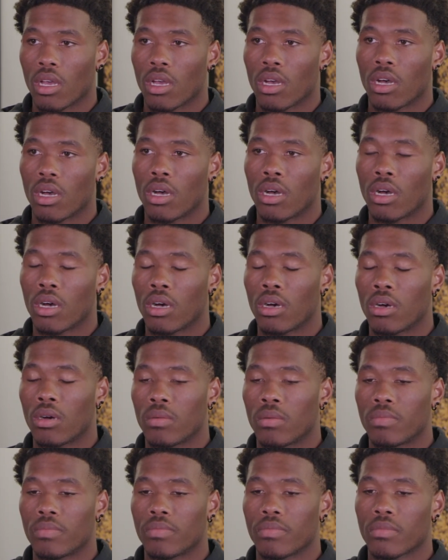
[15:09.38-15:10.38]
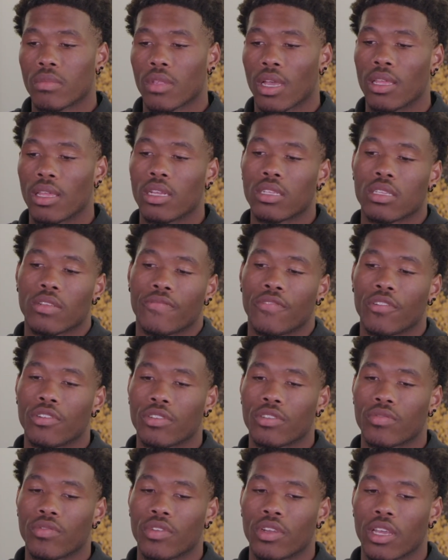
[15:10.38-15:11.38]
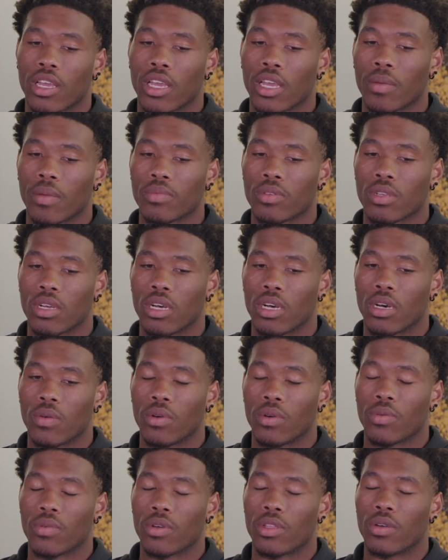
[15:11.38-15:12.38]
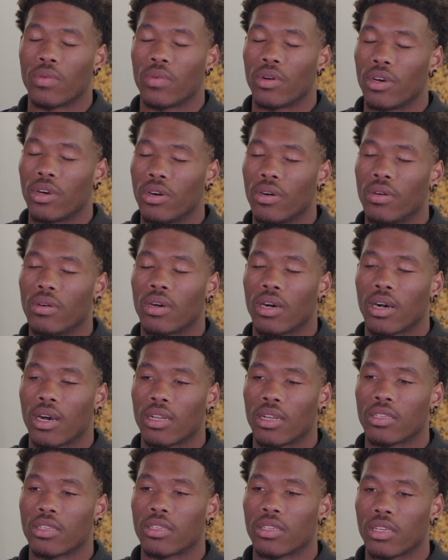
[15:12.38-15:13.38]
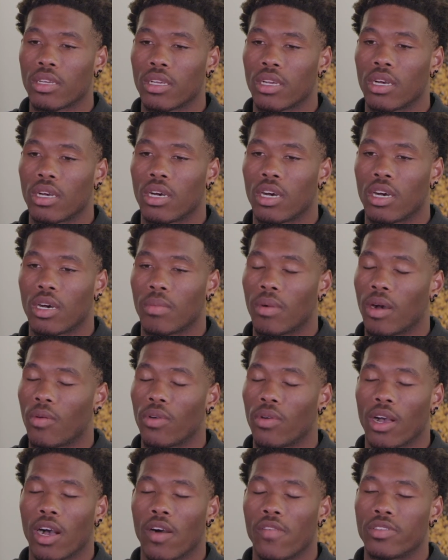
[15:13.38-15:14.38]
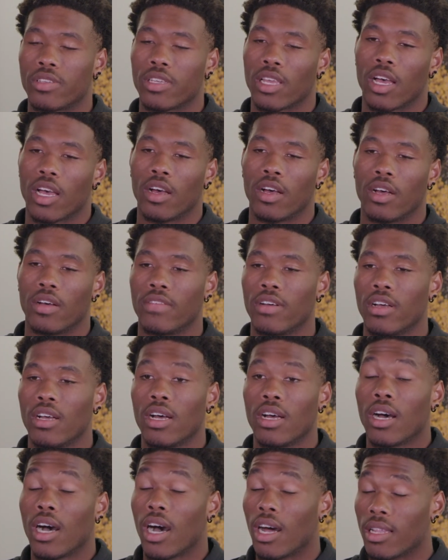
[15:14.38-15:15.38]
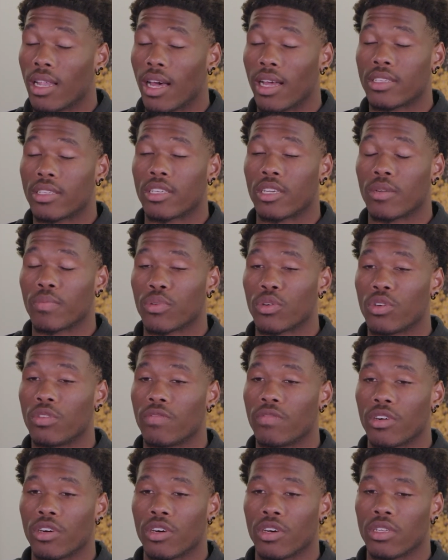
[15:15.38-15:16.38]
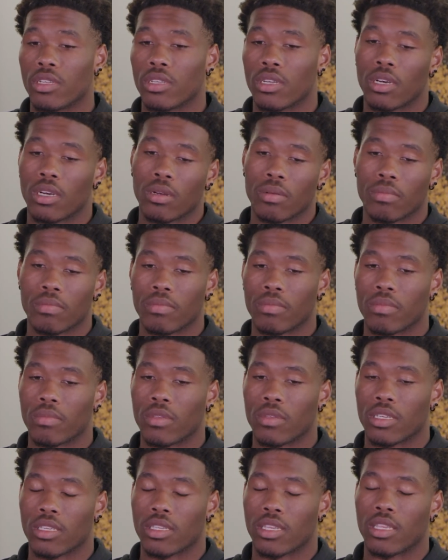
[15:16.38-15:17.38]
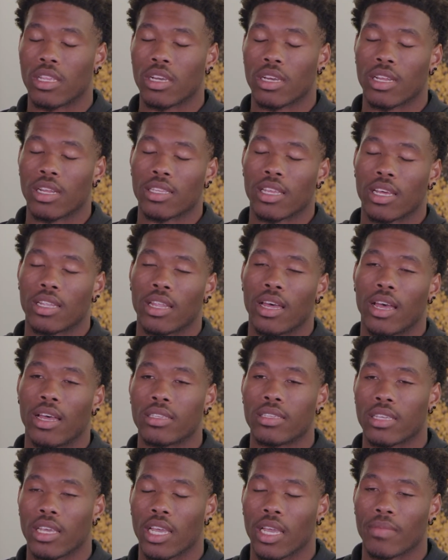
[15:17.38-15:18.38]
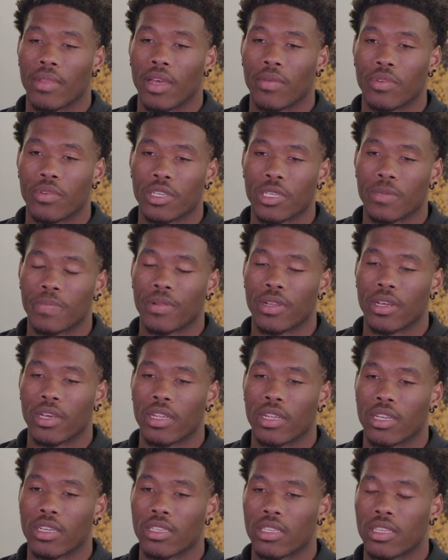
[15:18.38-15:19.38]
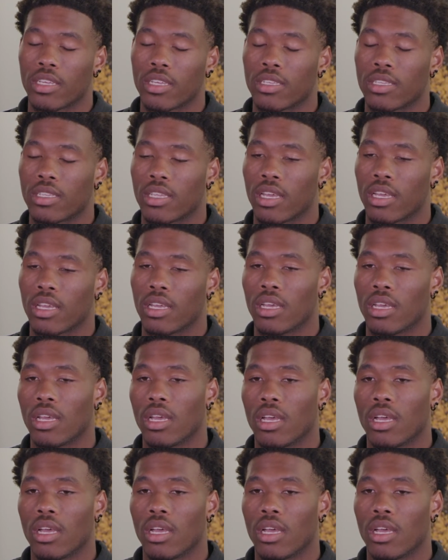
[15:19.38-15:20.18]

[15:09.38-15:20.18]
I think the first three games went really well, honestly. We obviously have a lot to improve on, just looking at that last game that we just played against Kent State.